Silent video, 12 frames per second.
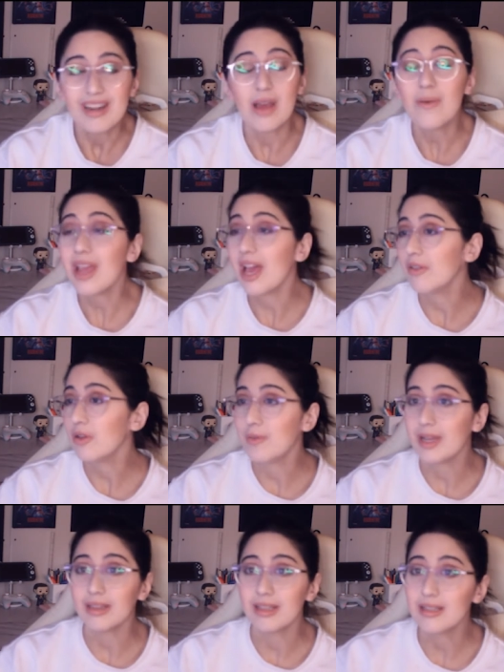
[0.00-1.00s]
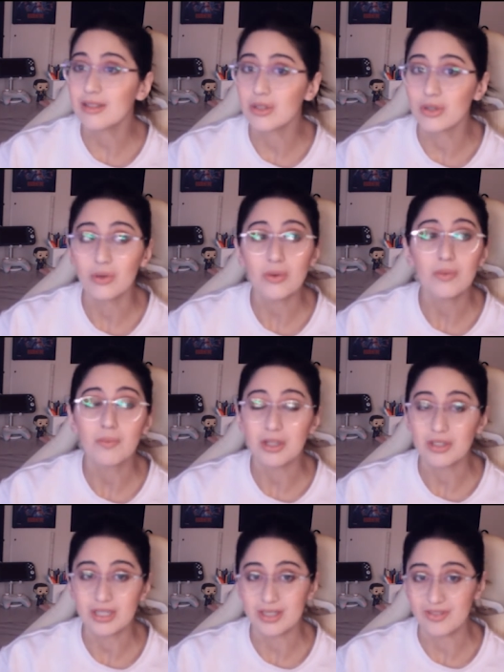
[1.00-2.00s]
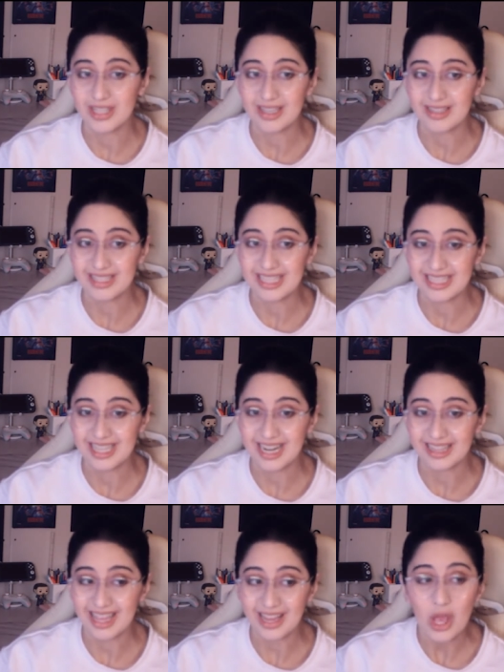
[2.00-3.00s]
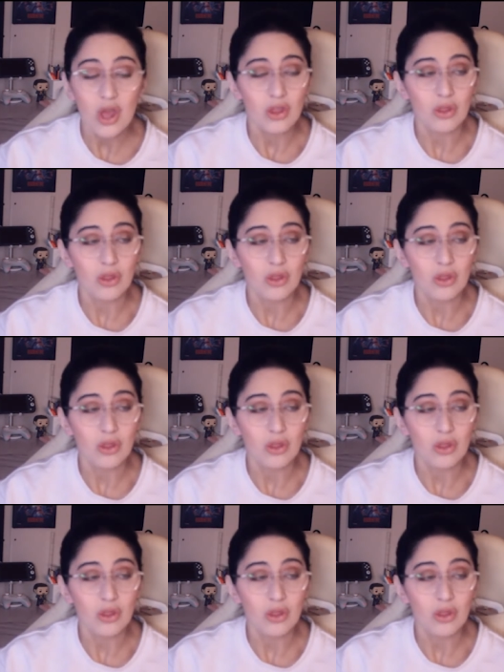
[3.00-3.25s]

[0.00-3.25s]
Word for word: Now I have on my list two bunches of D L Cs that I like.